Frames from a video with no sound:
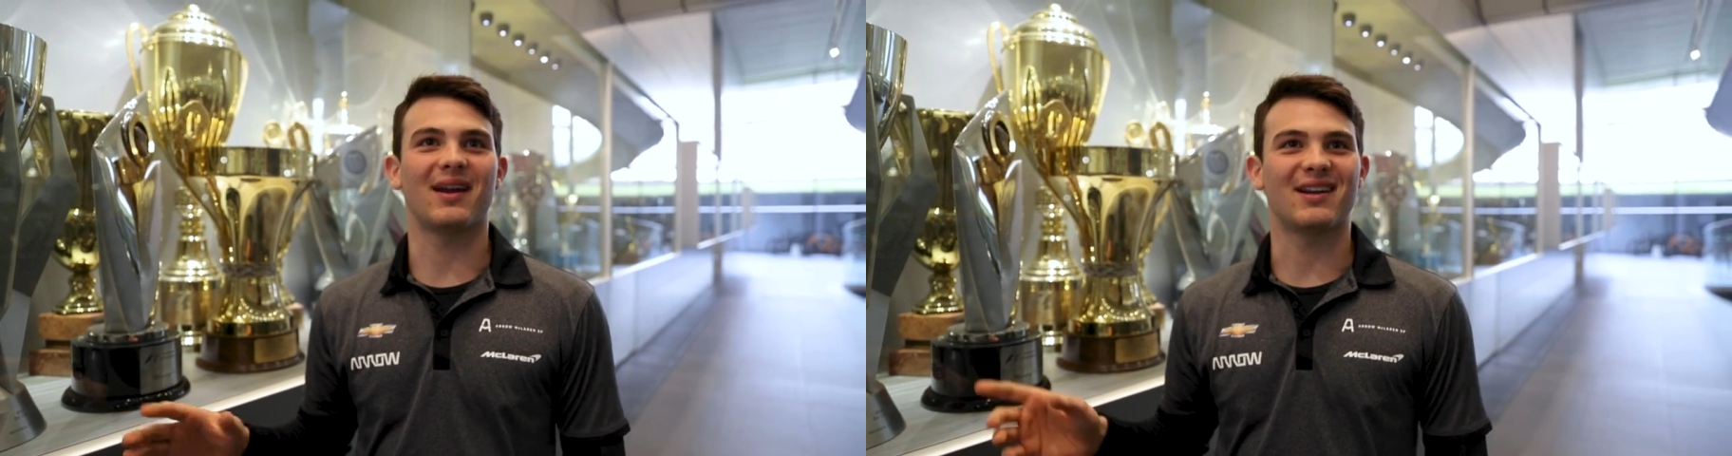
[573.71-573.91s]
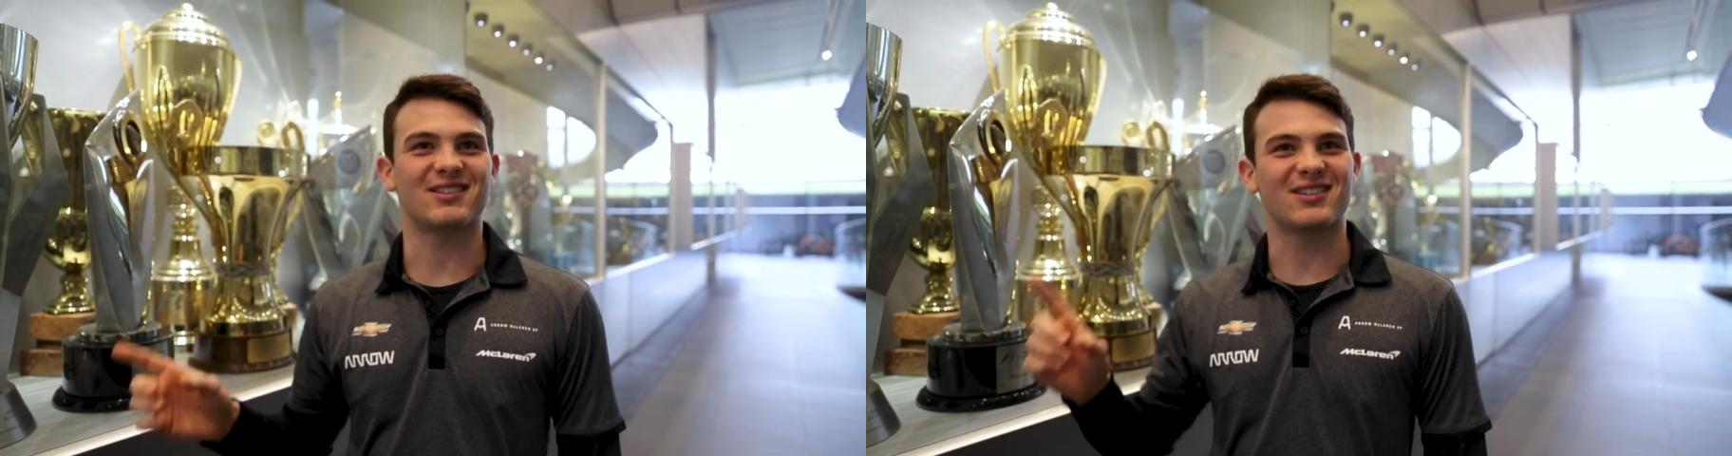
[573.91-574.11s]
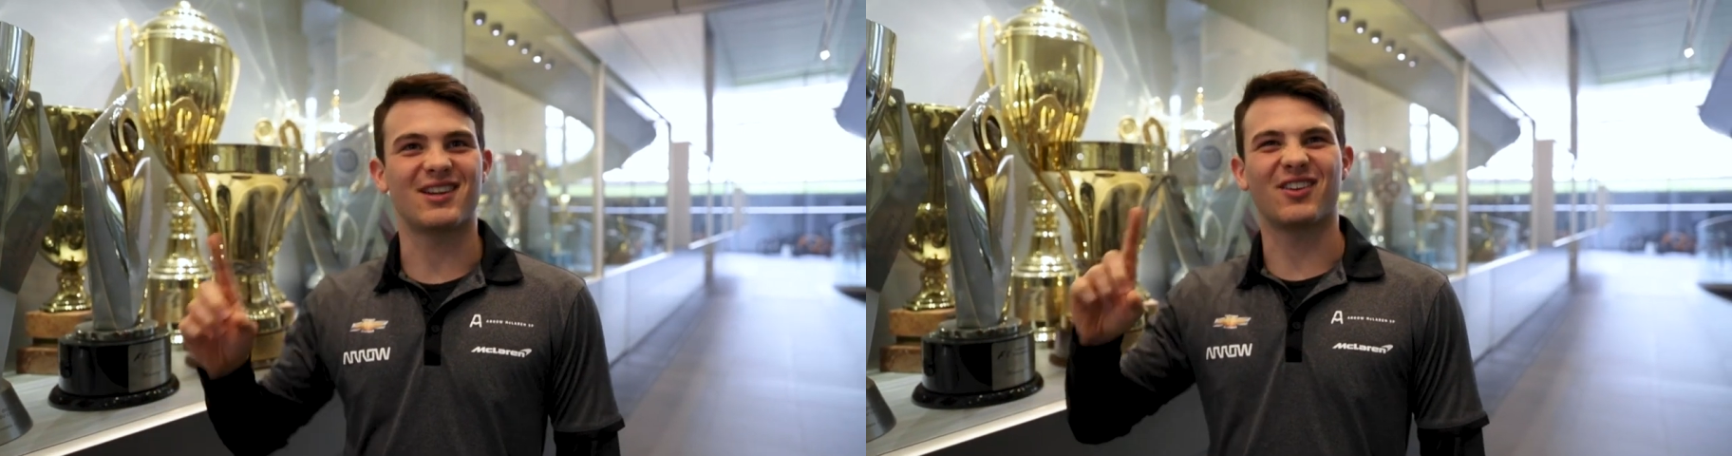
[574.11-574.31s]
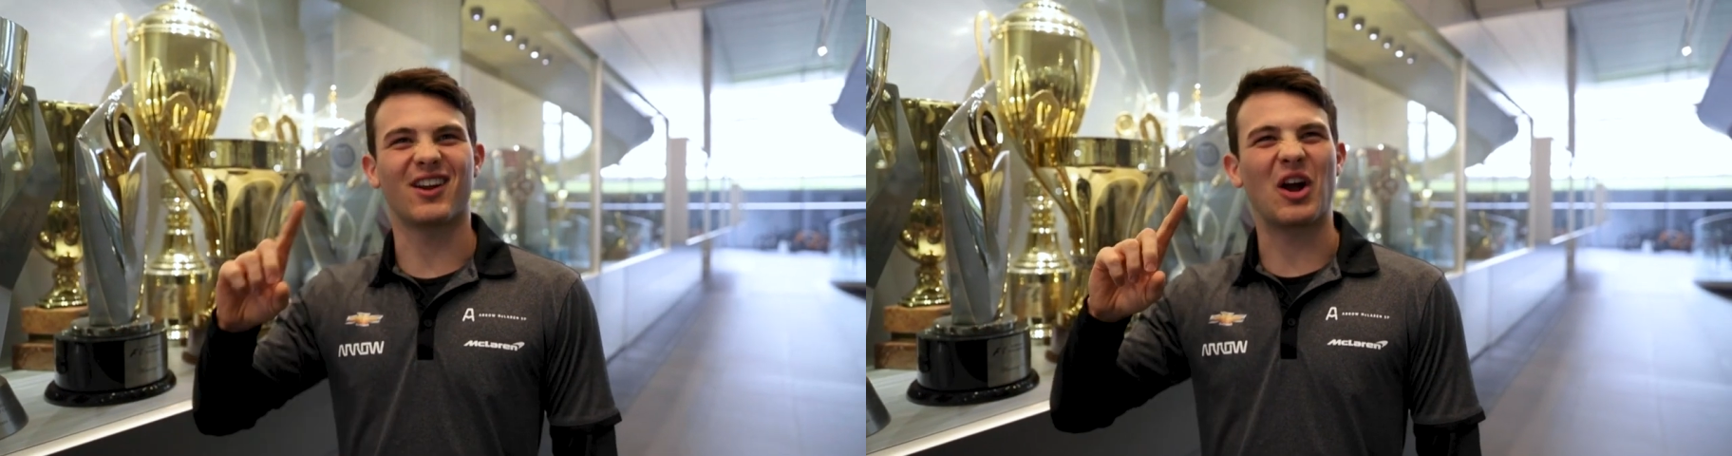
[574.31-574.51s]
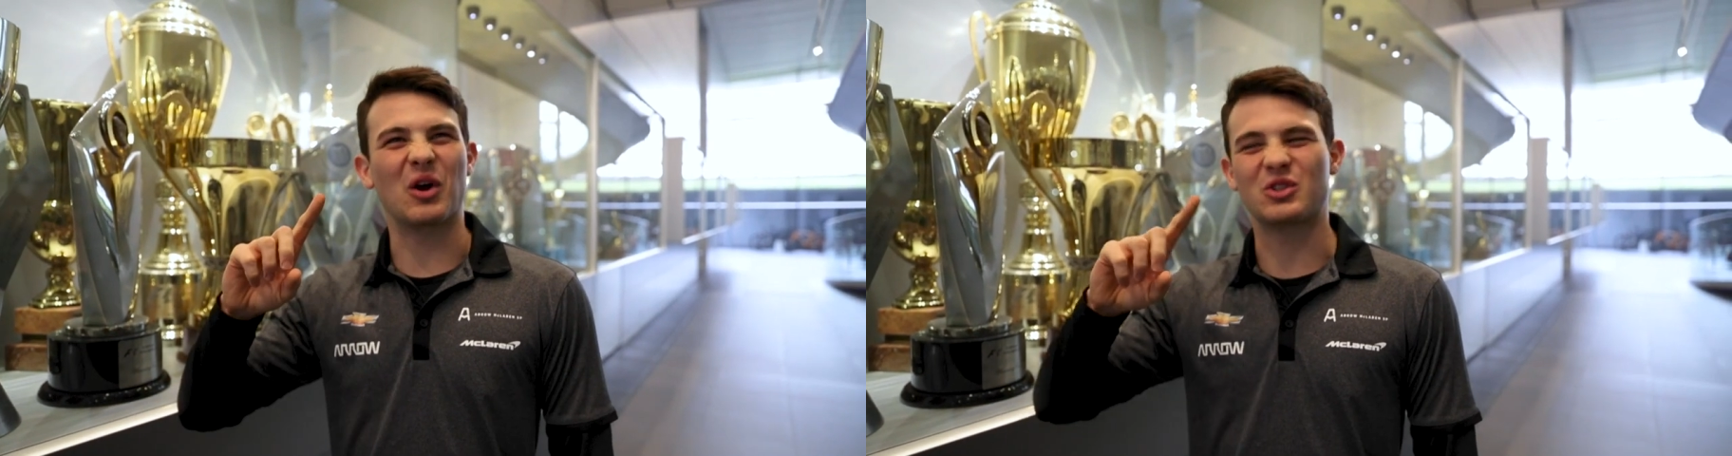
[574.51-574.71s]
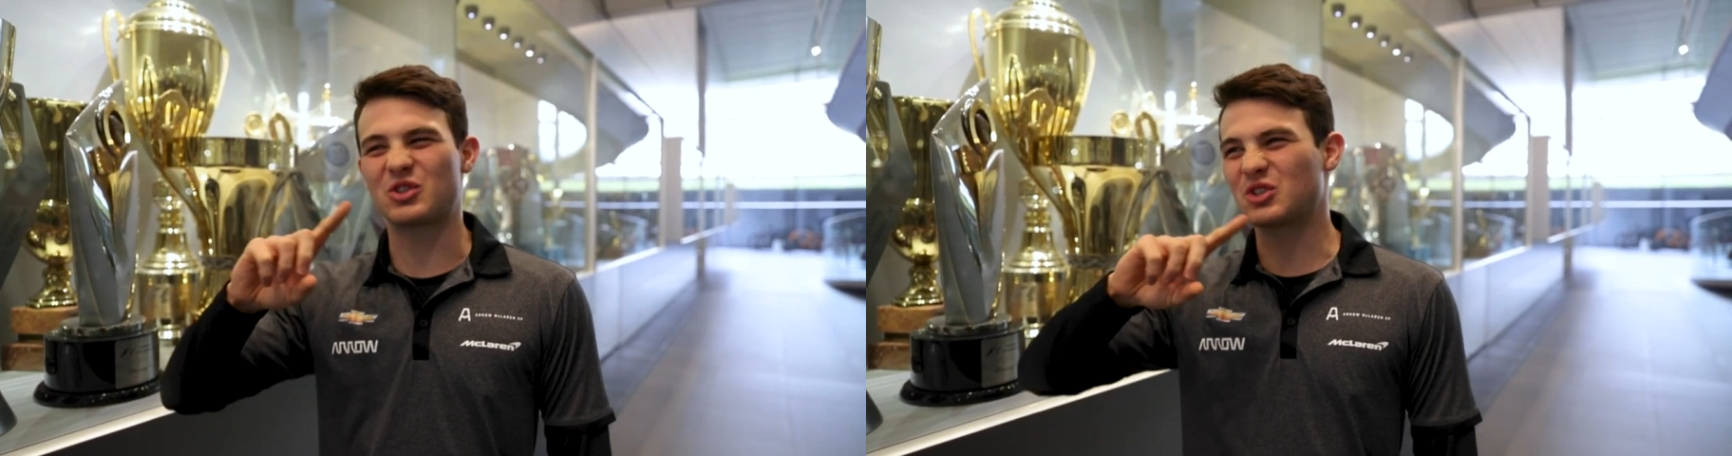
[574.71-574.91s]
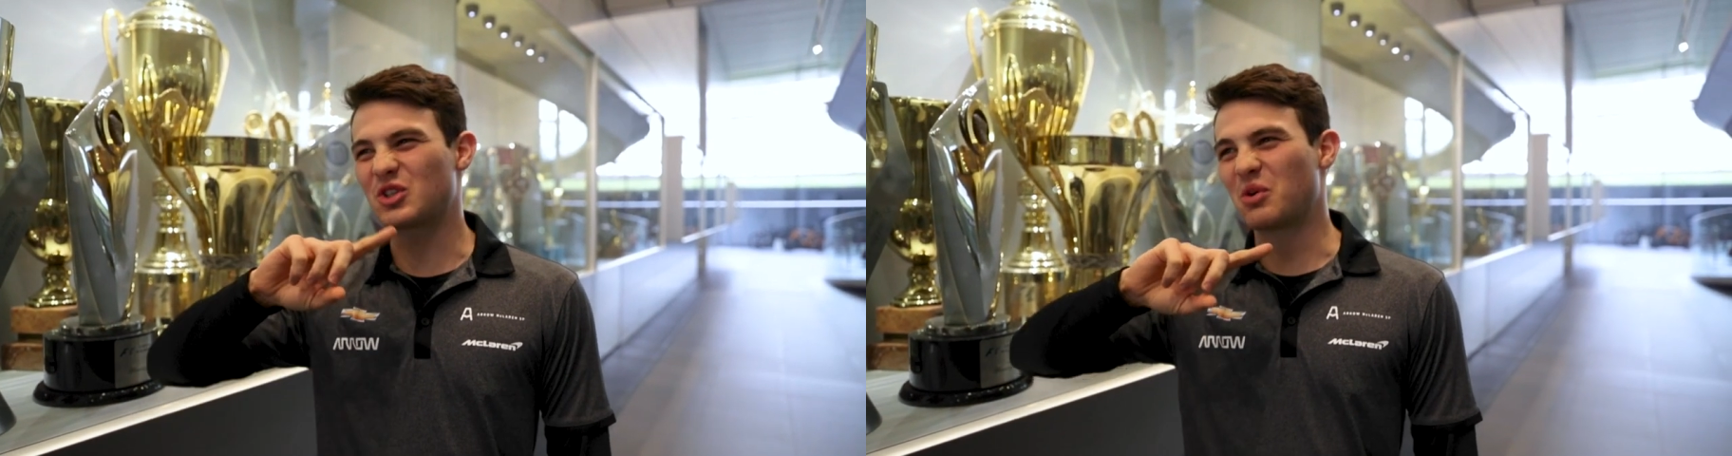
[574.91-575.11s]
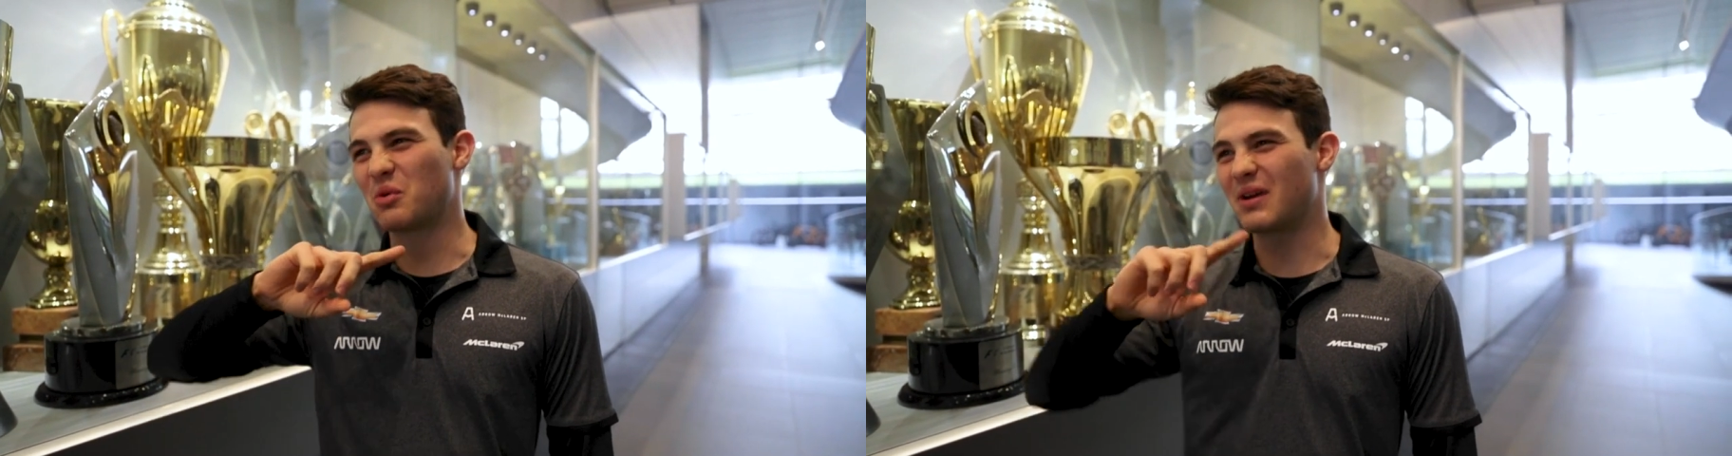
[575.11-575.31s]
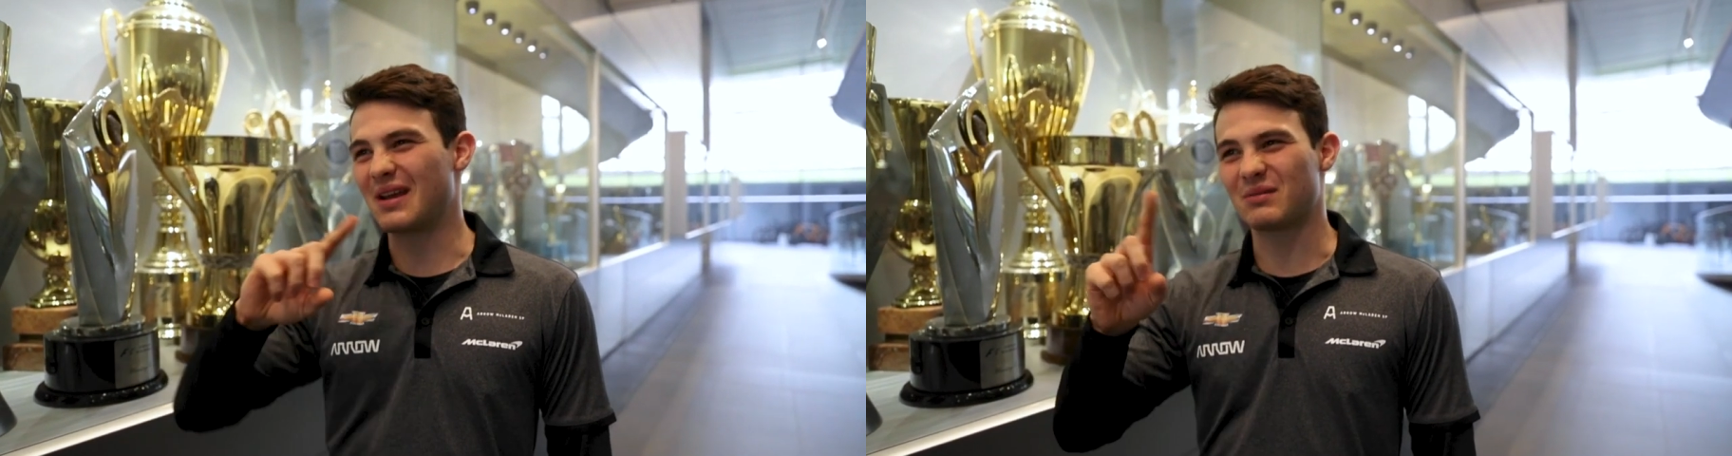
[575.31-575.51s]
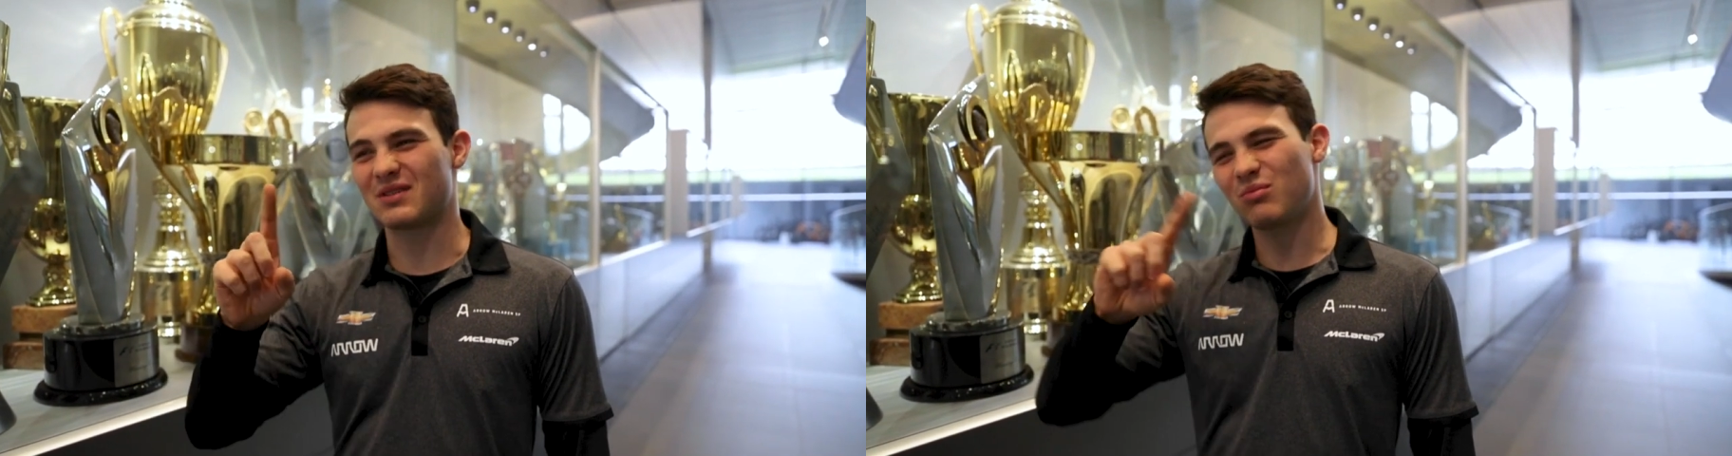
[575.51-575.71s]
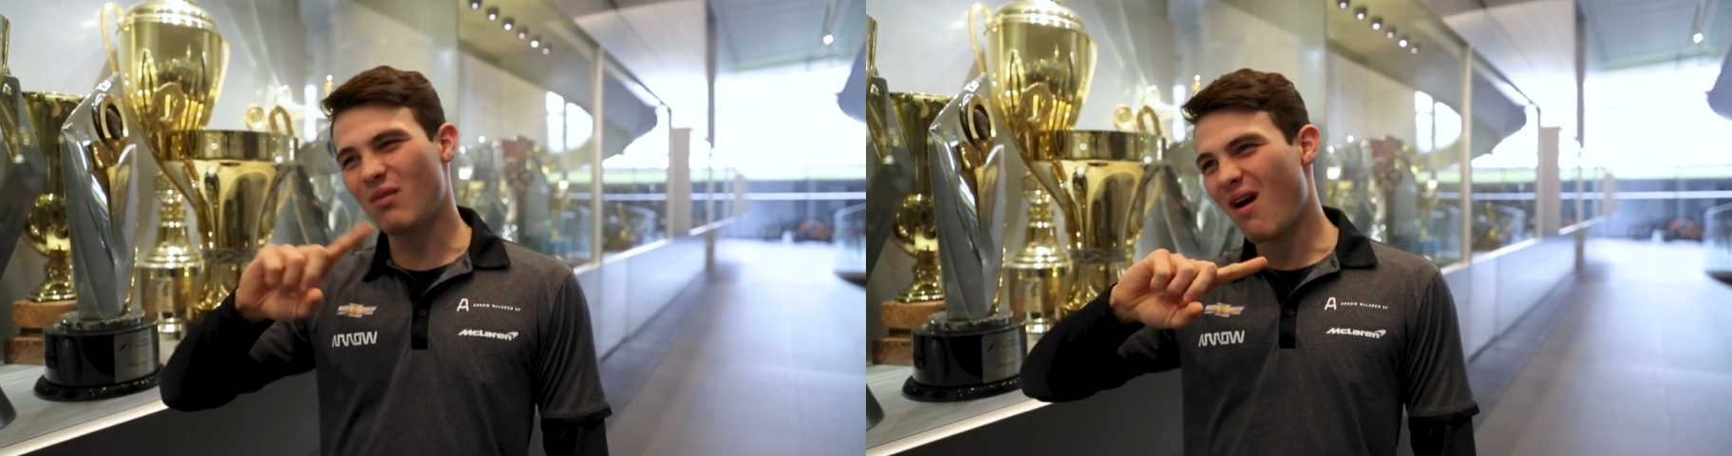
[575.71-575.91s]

and I just hear the car screams.